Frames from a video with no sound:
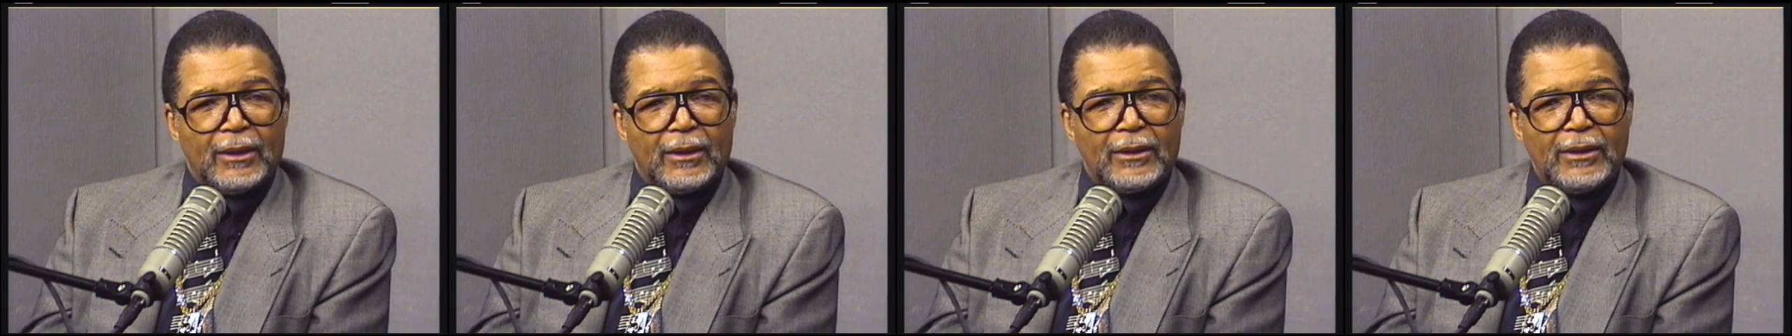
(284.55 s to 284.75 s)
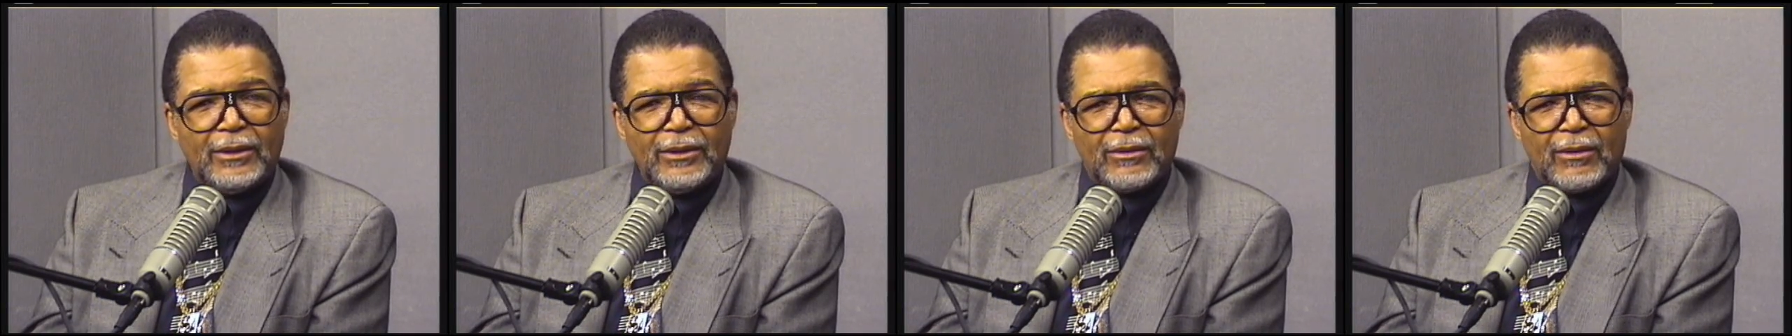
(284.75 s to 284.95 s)

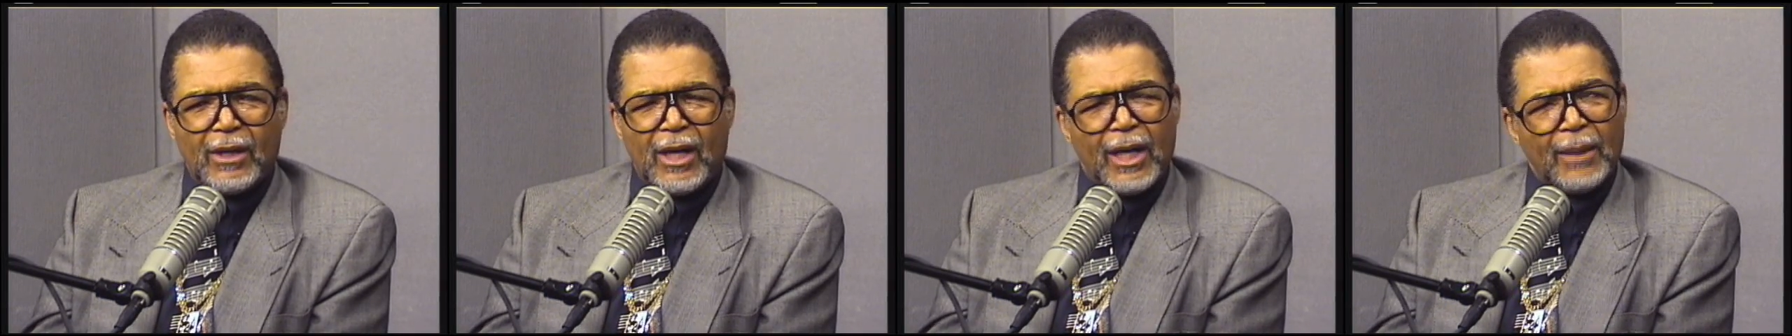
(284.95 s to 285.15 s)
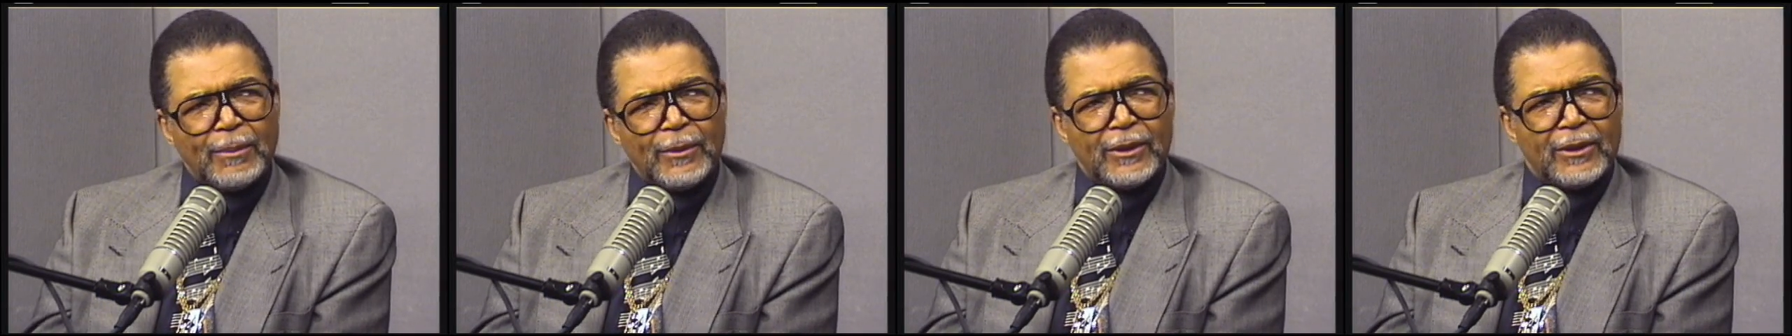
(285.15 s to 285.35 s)
These are
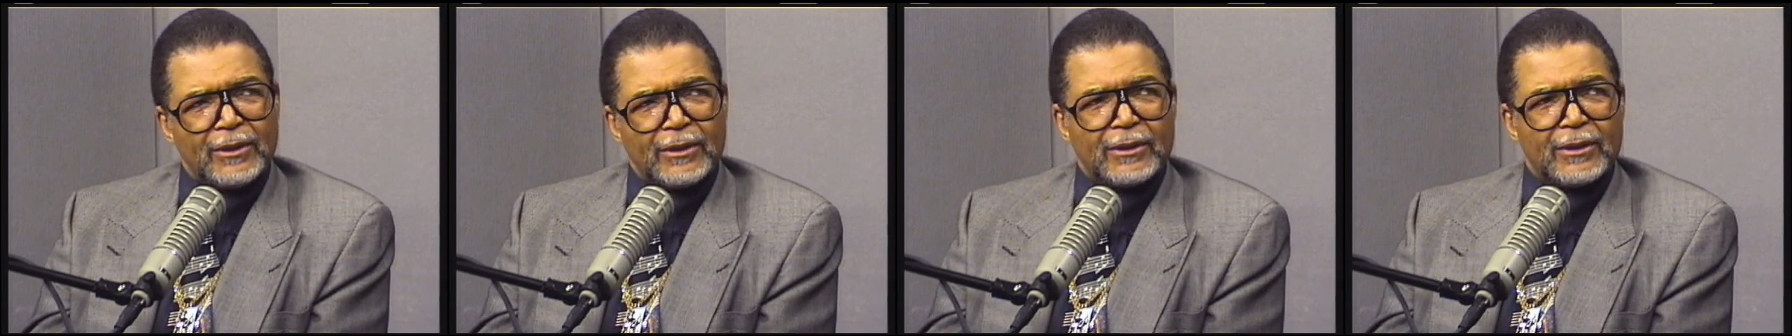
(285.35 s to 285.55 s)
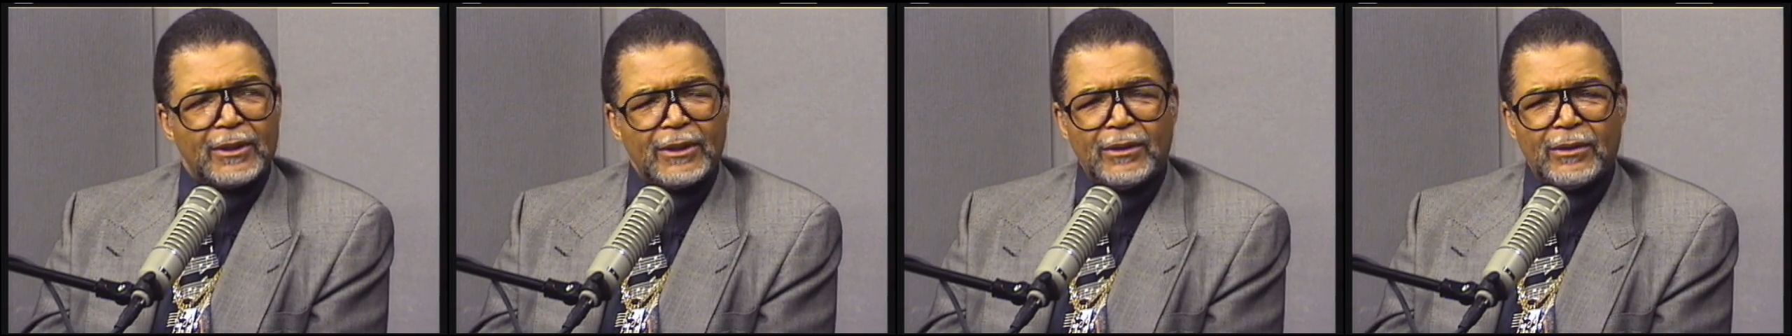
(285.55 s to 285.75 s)

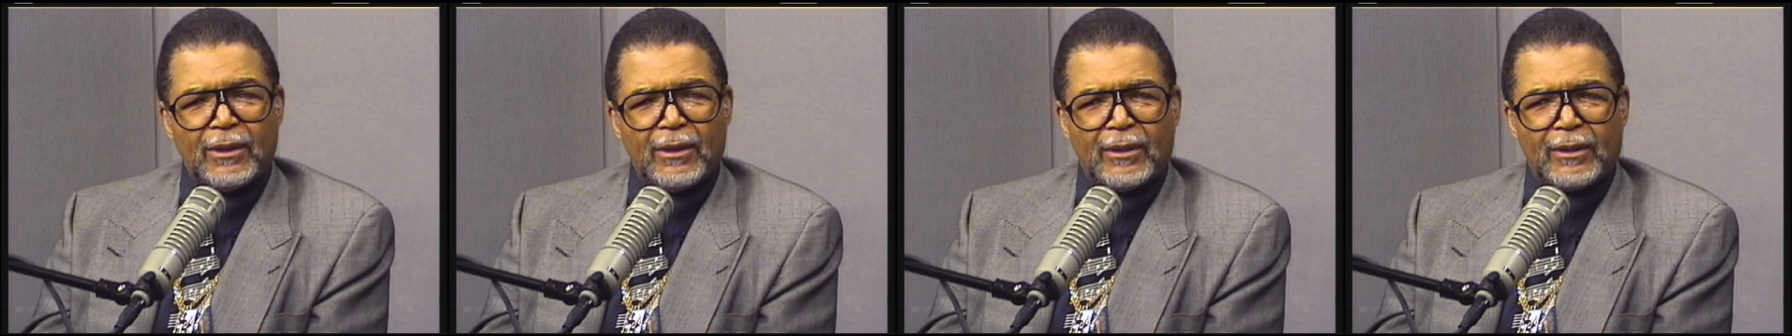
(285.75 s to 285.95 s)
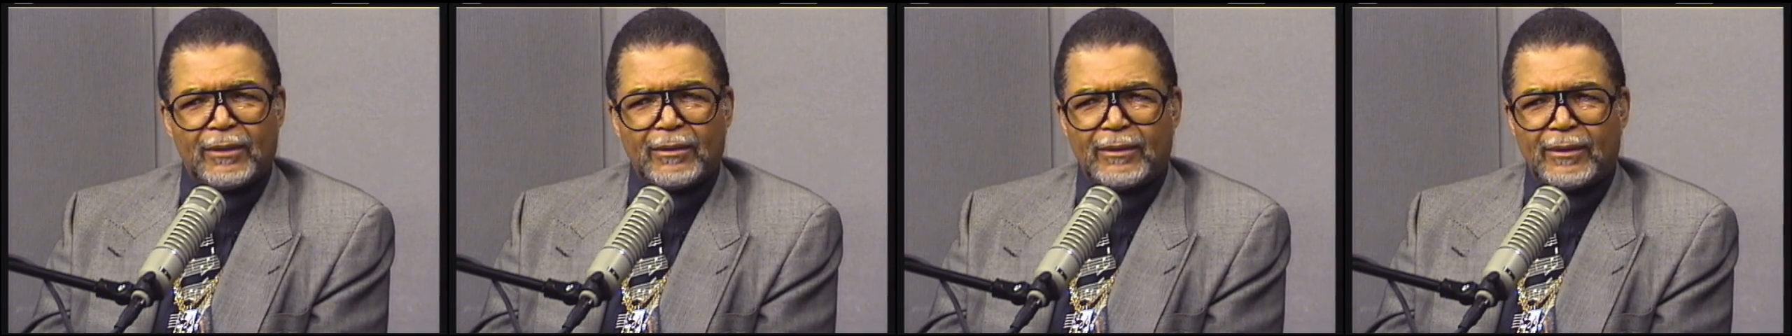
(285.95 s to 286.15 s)
options. These
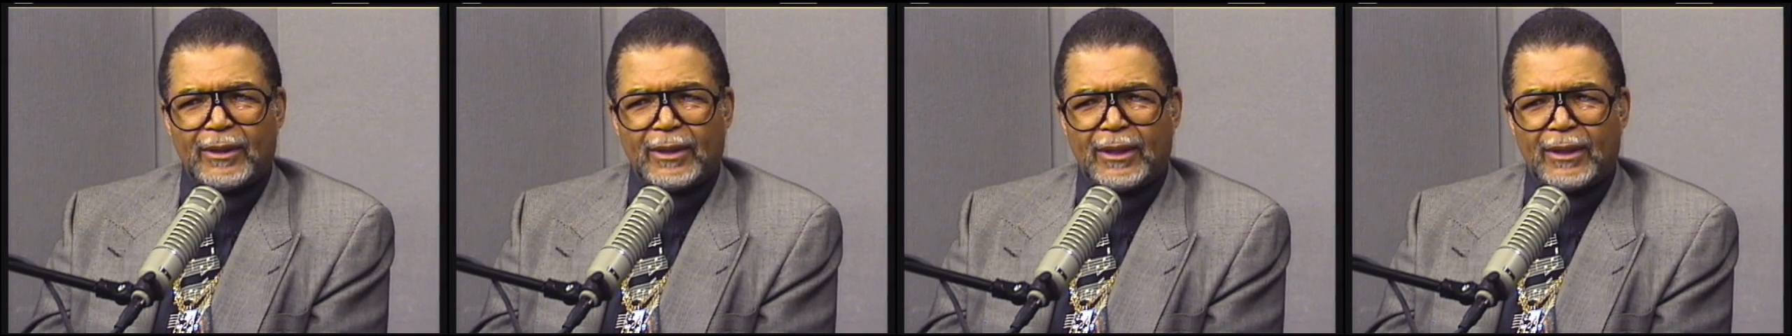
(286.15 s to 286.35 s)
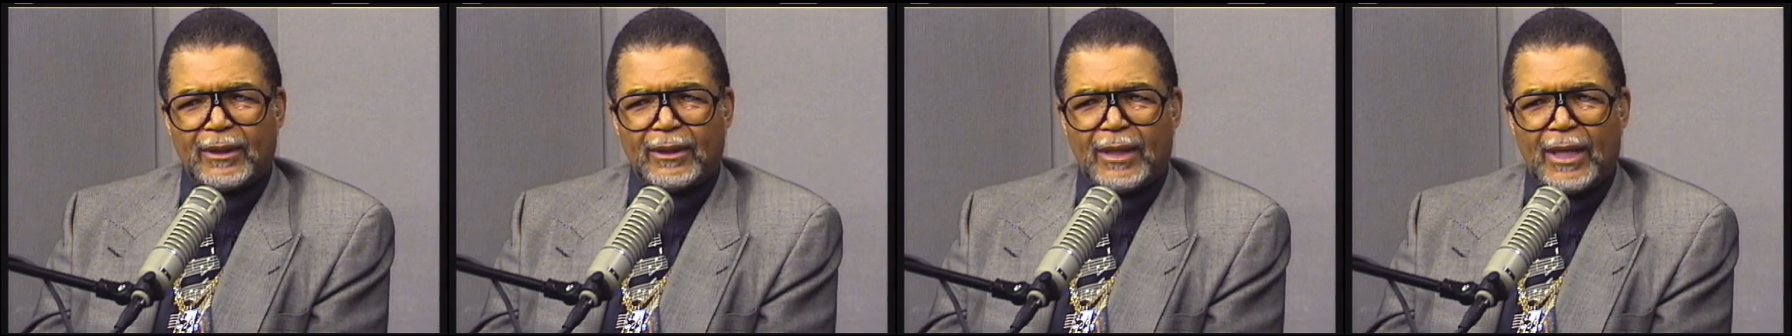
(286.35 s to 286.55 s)
aren't
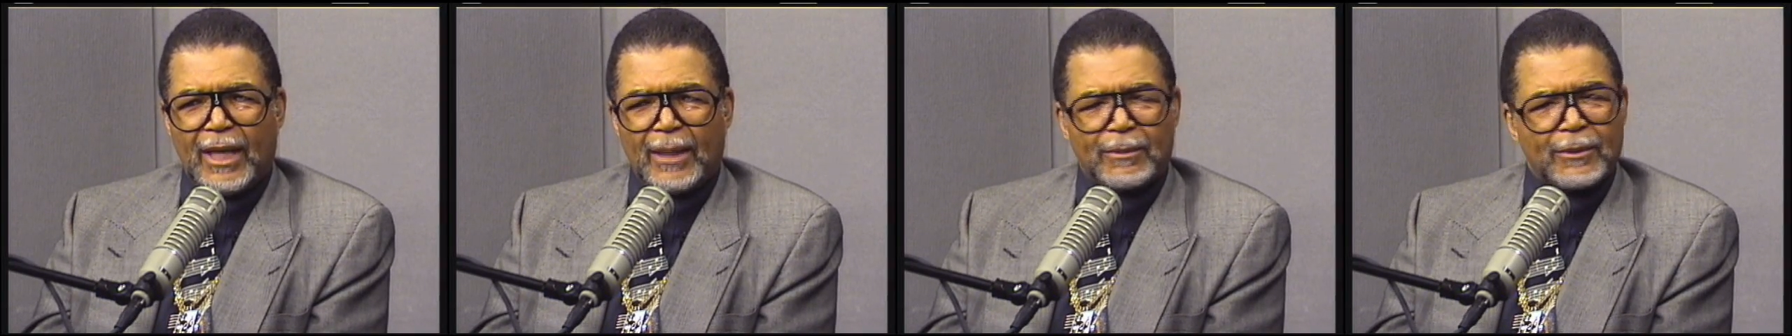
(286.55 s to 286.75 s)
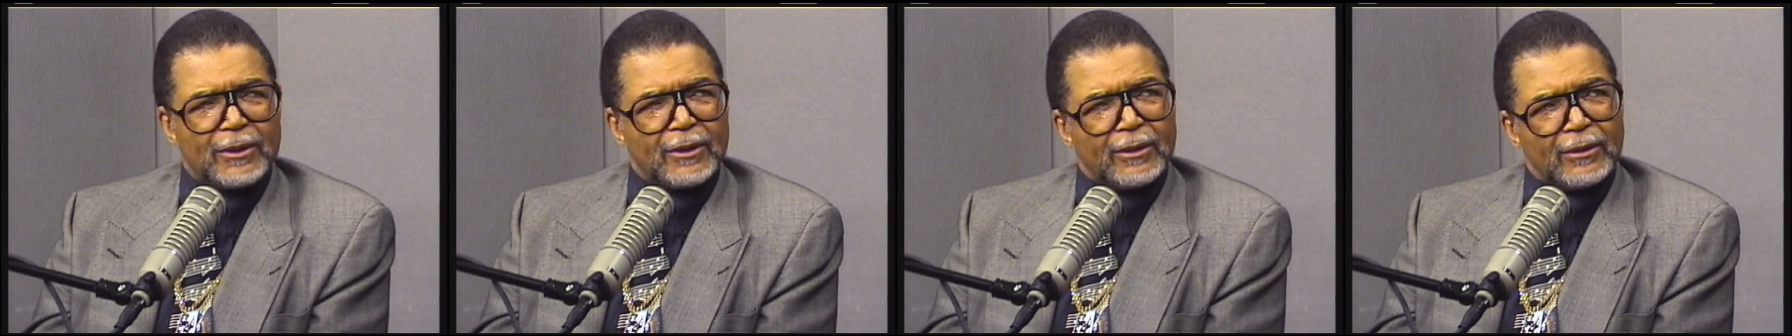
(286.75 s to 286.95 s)

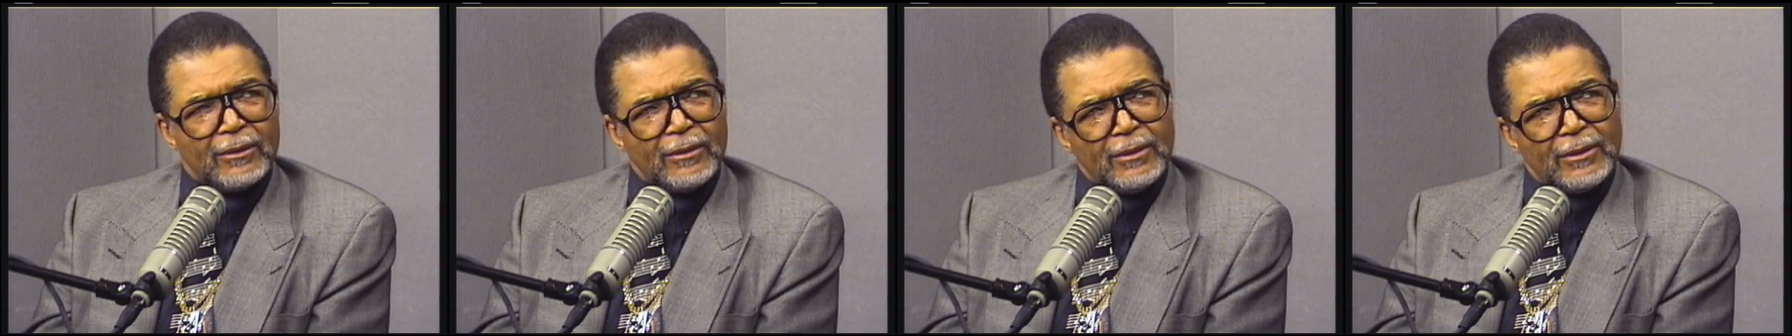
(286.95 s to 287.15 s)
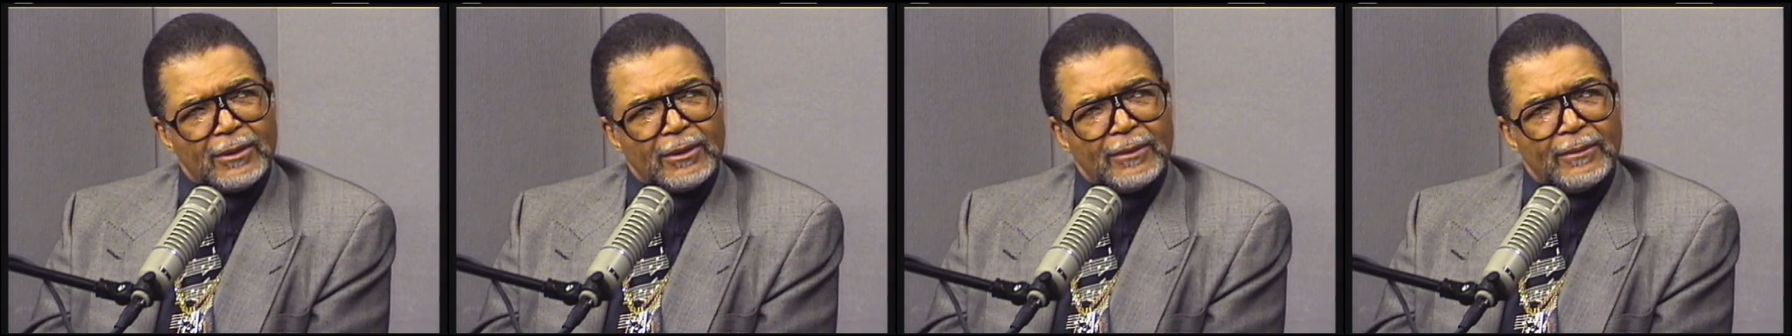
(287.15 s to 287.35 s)

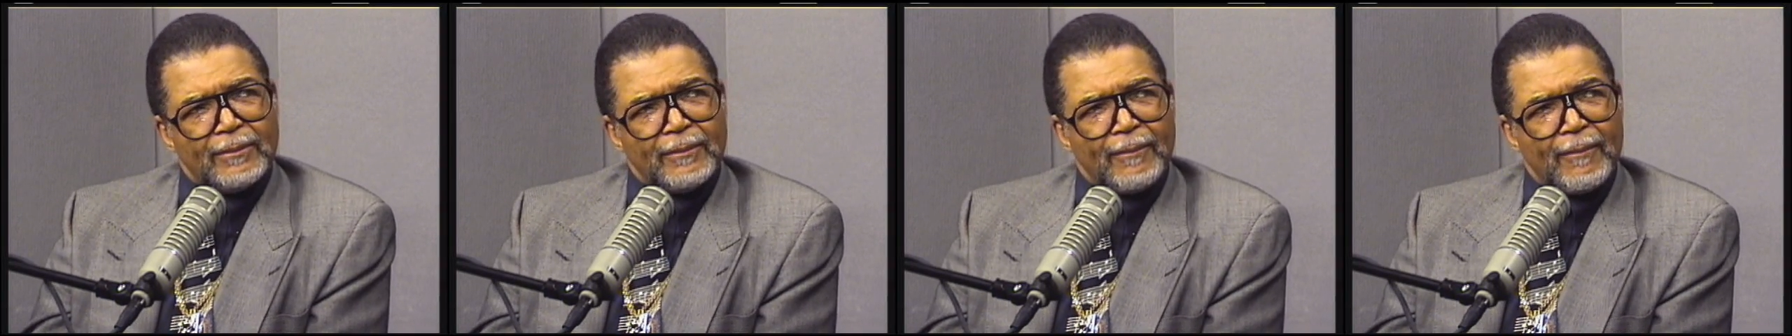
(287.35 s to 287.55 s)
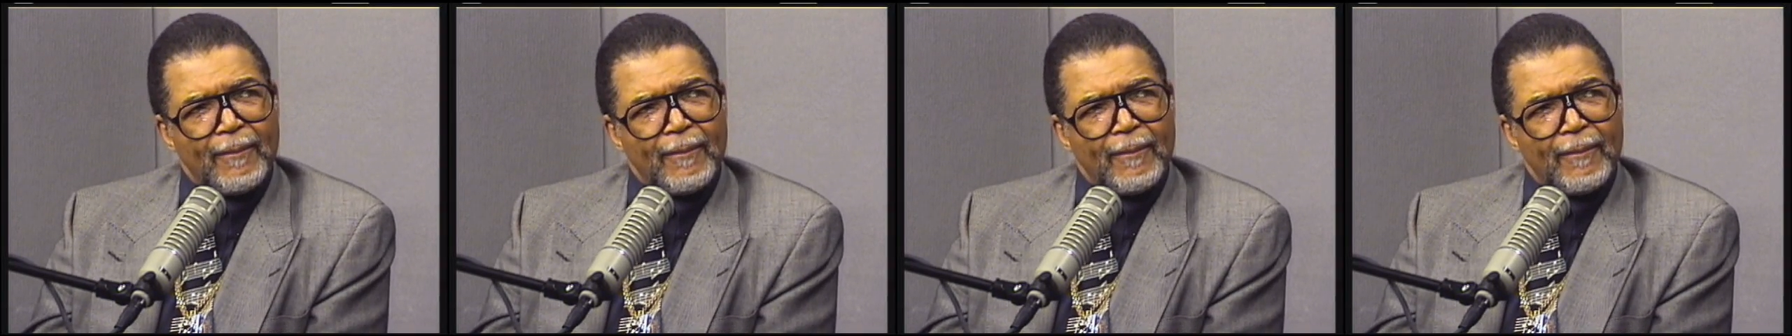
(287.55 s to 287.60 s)
absolutes.